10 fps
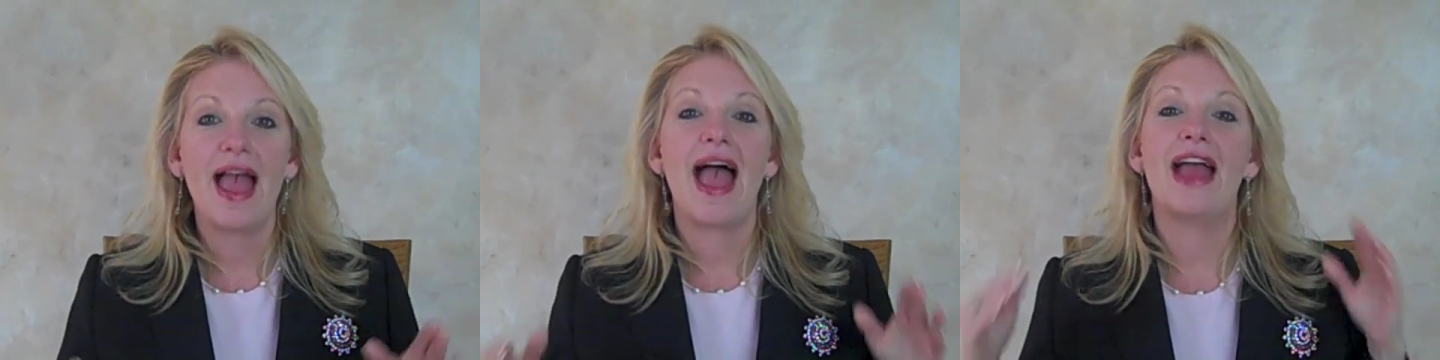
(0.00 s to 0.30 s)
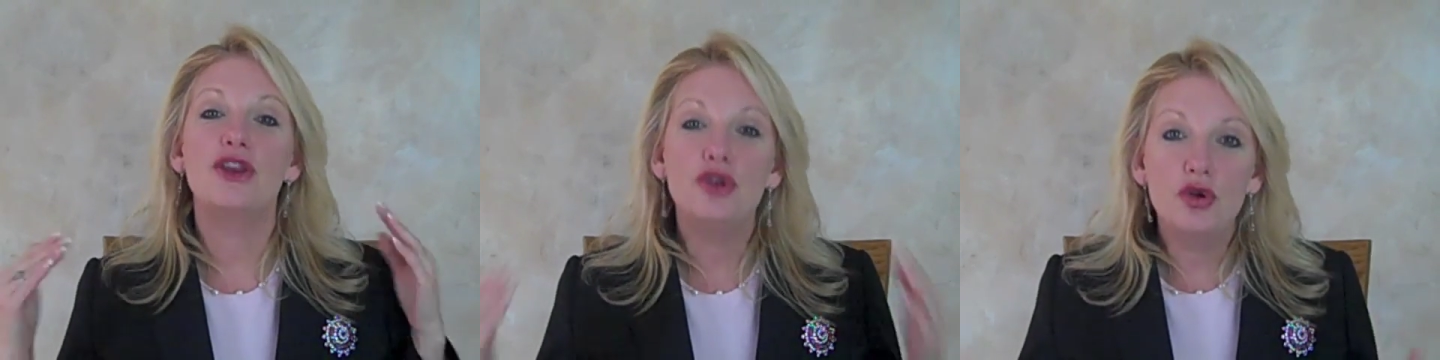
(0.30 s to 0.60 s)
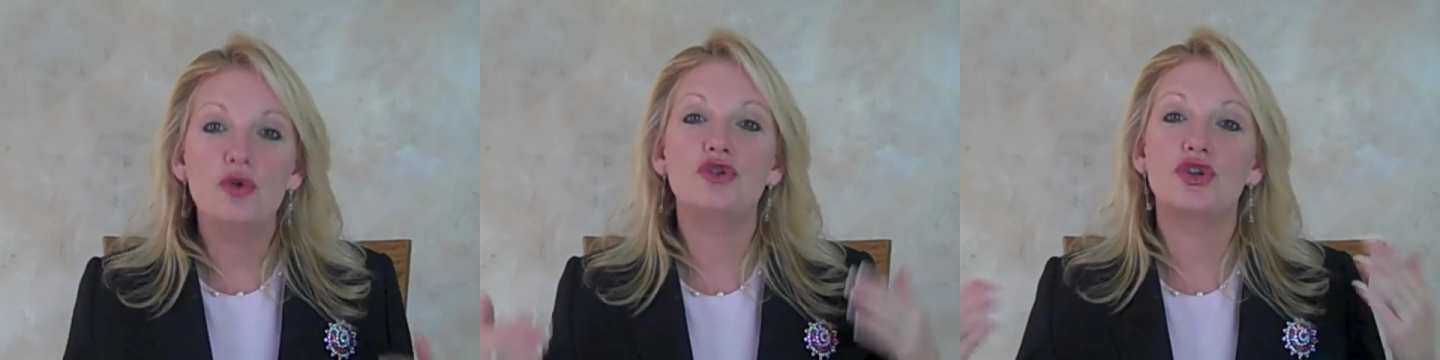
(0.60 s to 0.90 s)
And
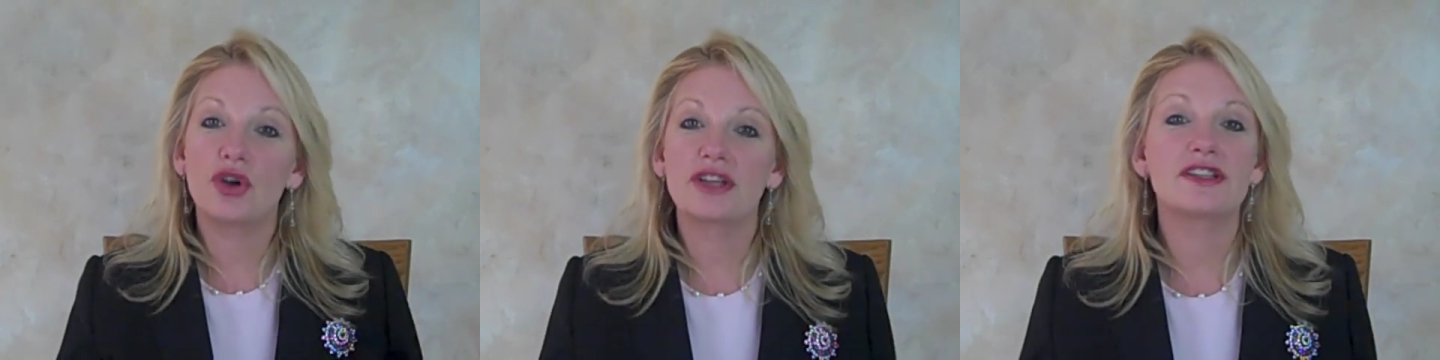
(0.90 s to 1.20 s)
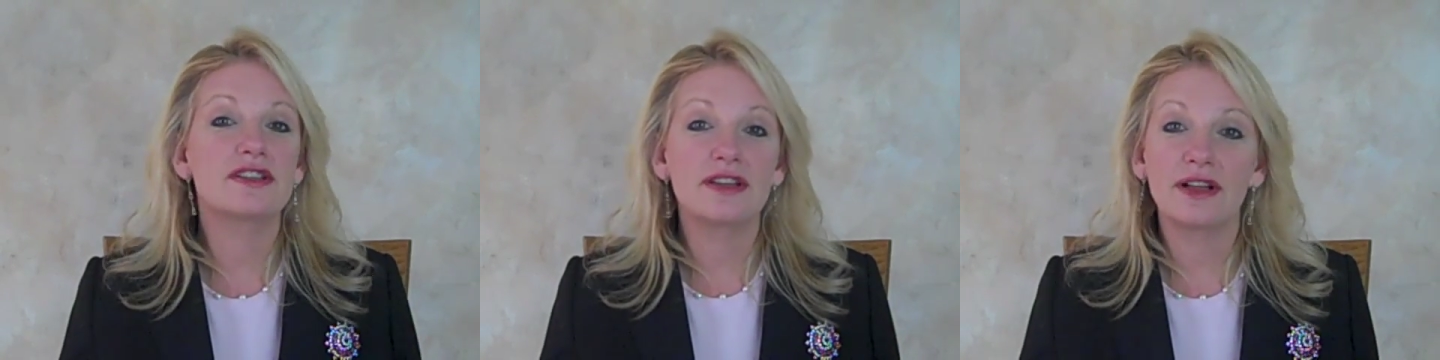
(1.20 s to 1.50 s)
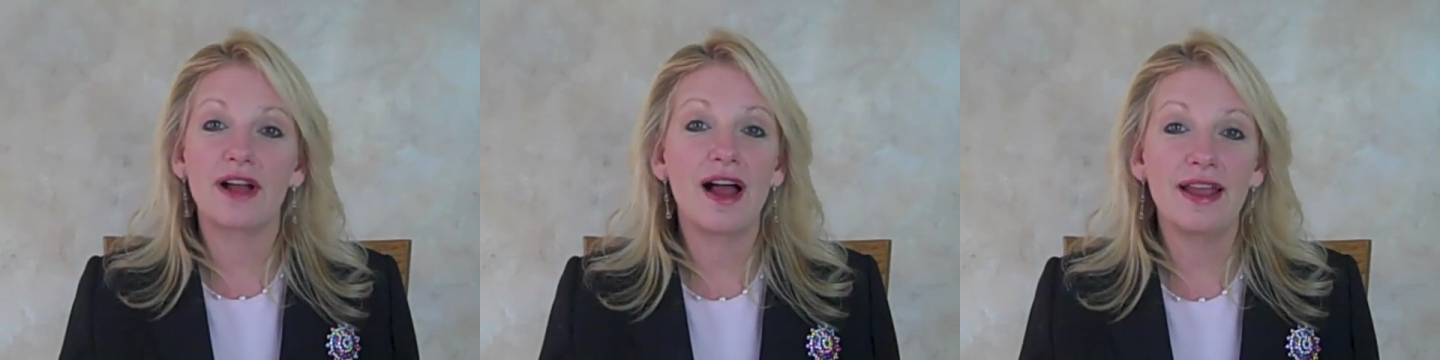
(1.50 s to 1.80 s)
use your existing
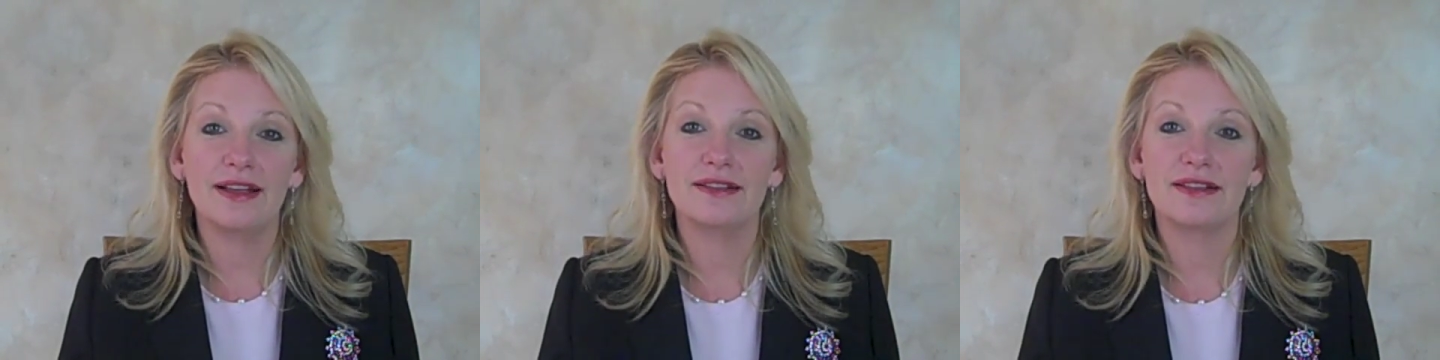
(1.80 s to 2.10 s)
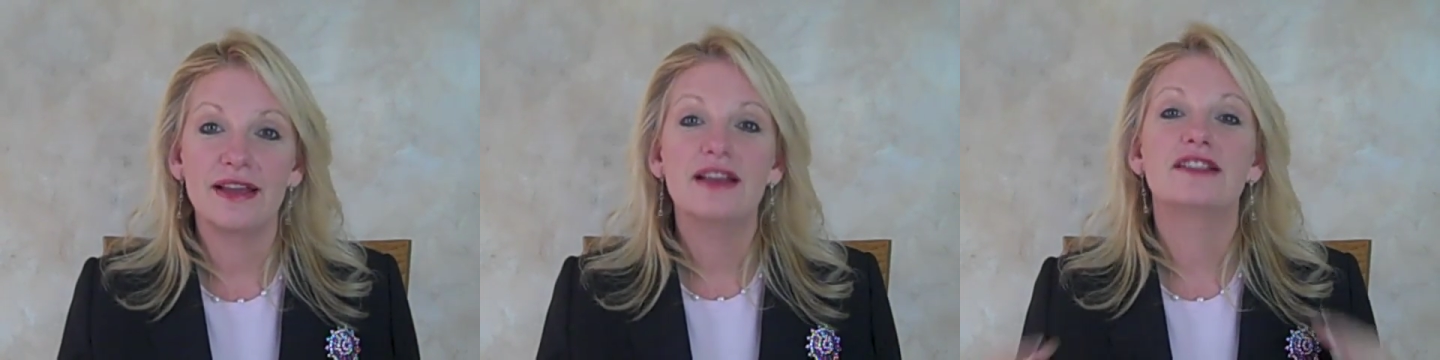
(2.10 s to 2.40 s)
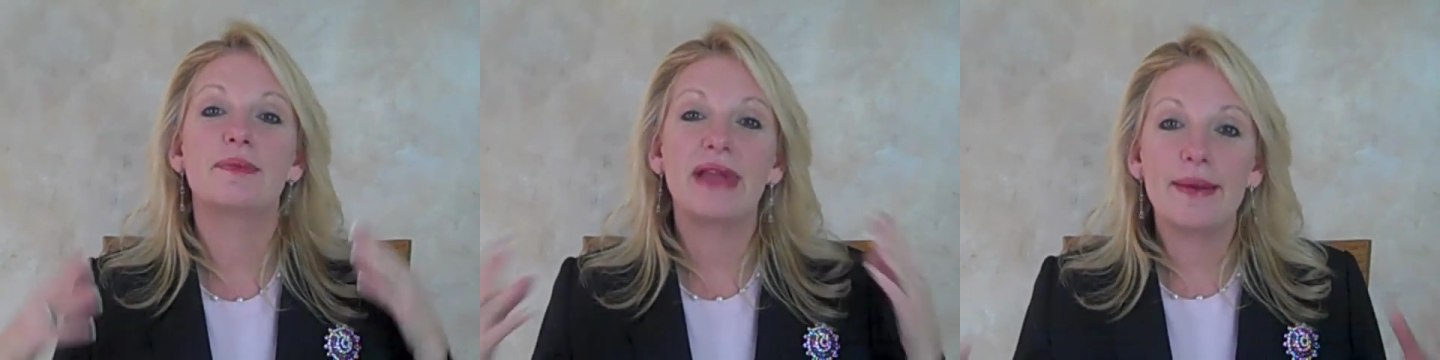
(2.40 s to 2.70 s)
clients
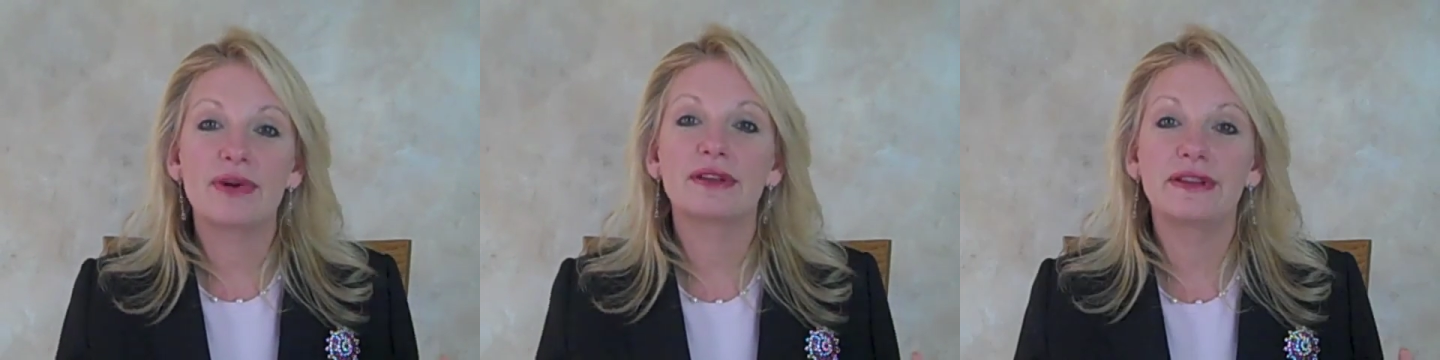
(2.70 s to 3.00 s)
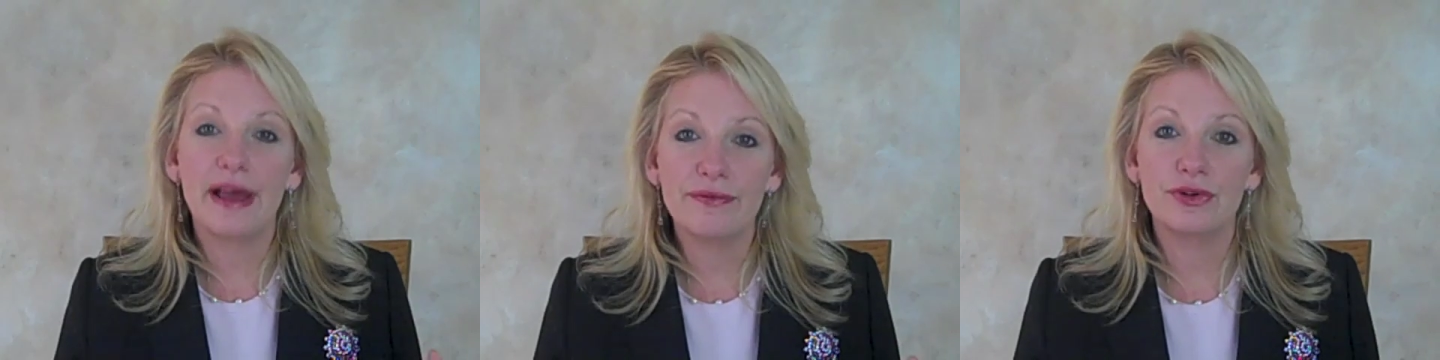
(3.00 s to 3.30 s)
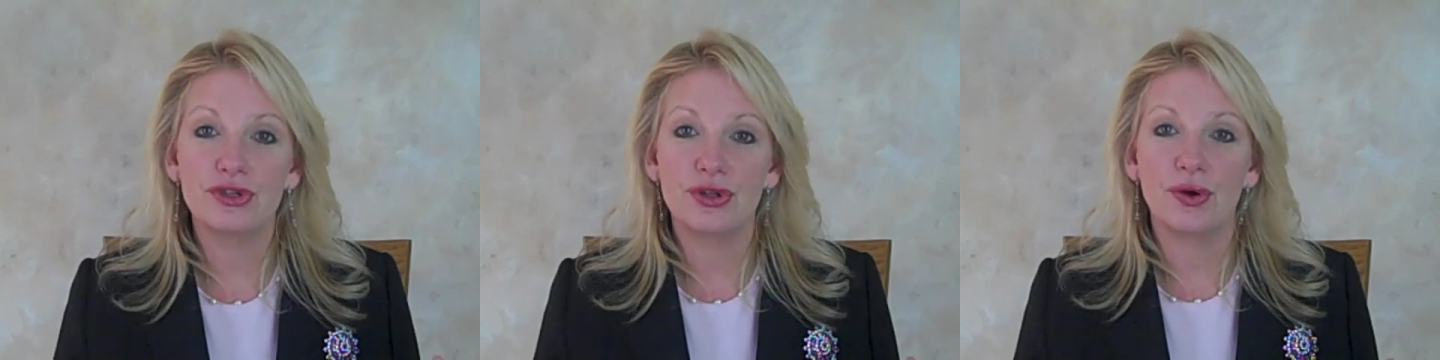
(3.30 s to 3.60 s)
to be able to
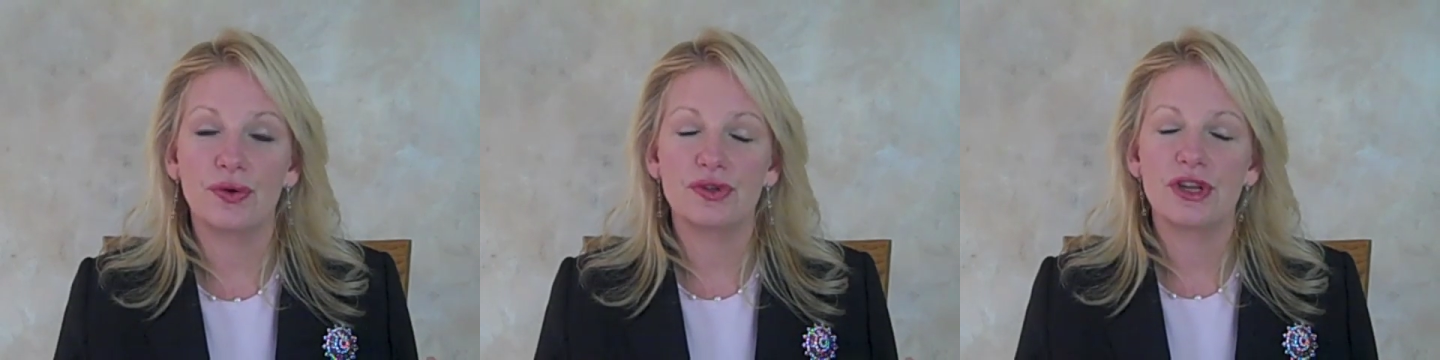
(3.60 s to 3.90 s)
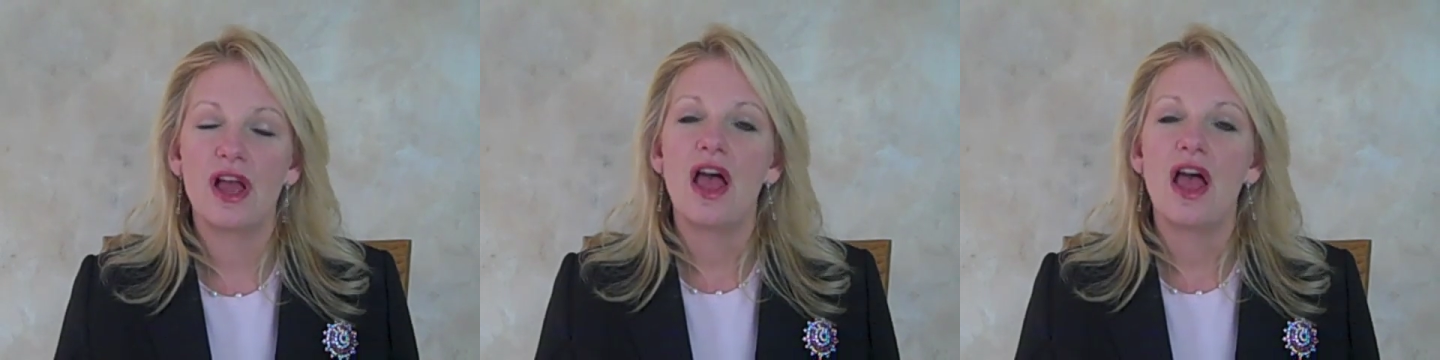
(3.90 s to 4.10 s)
leverage those.